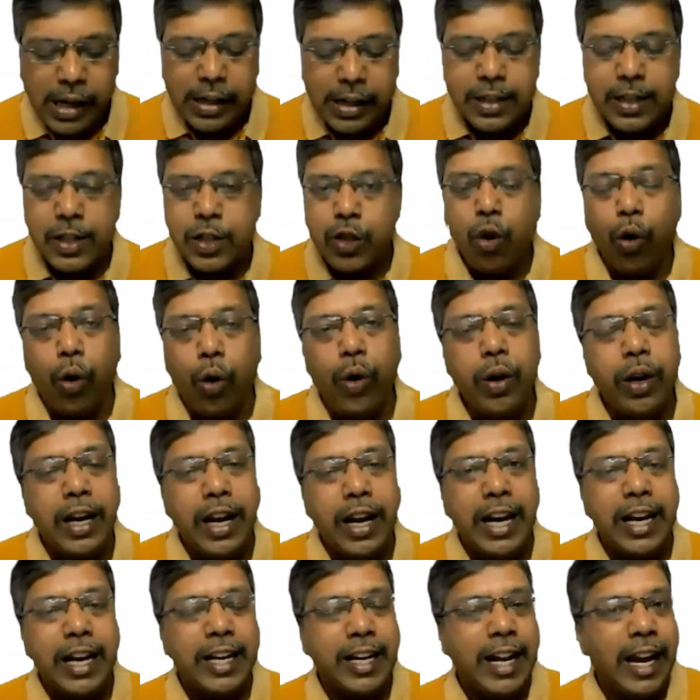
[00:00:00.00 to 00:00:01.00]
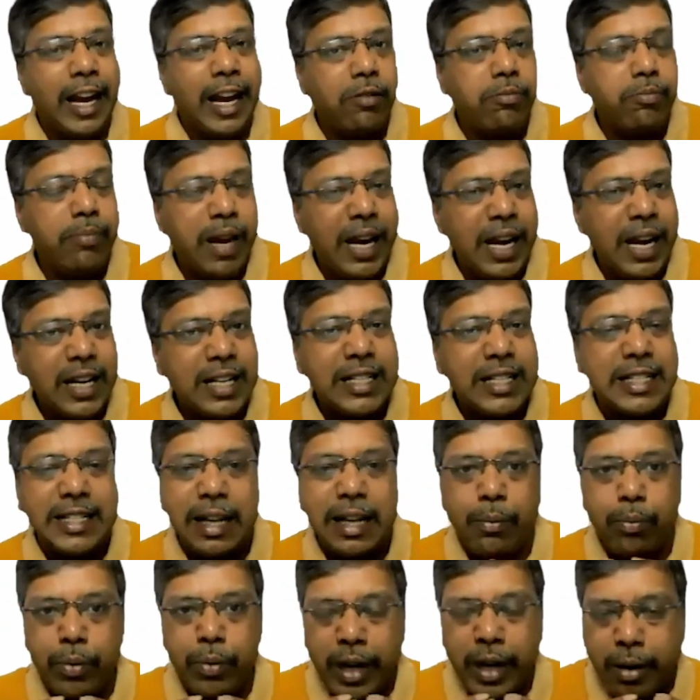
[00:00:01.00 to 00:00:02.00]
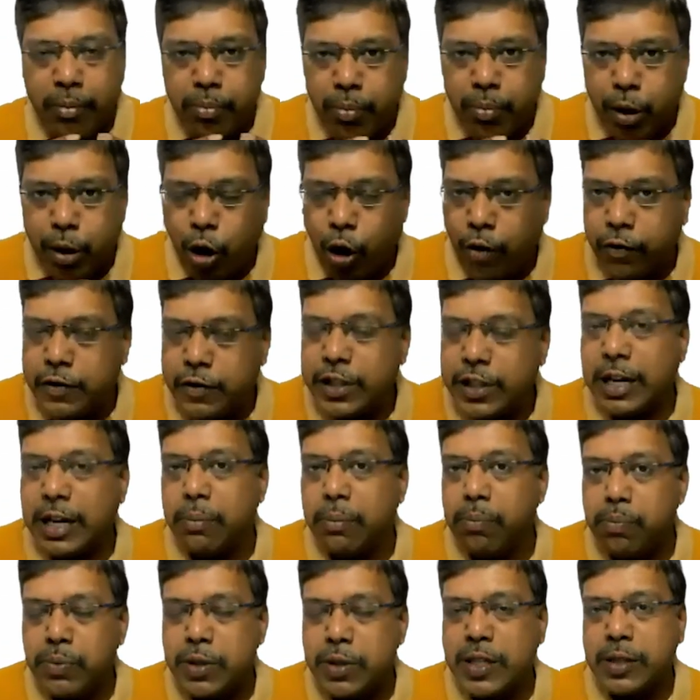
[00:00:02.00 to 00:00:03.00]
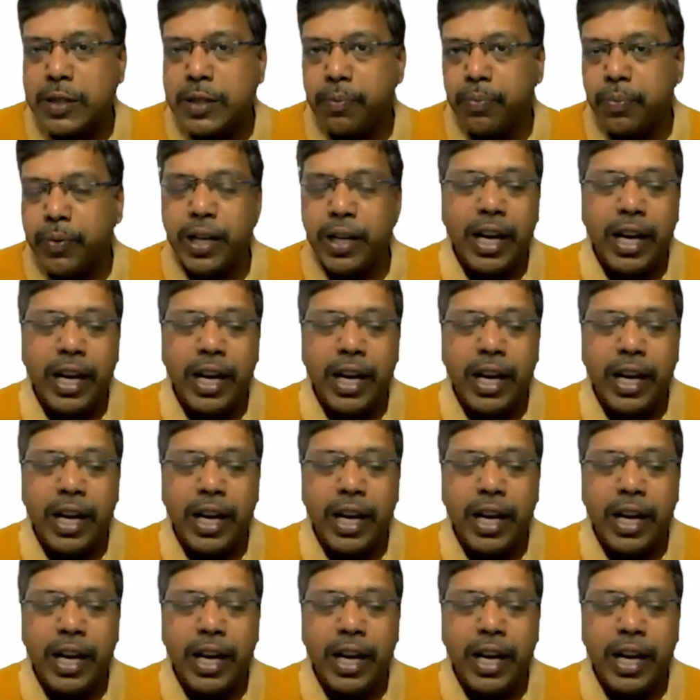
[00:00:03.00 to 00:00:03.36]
So it can make some number of jumps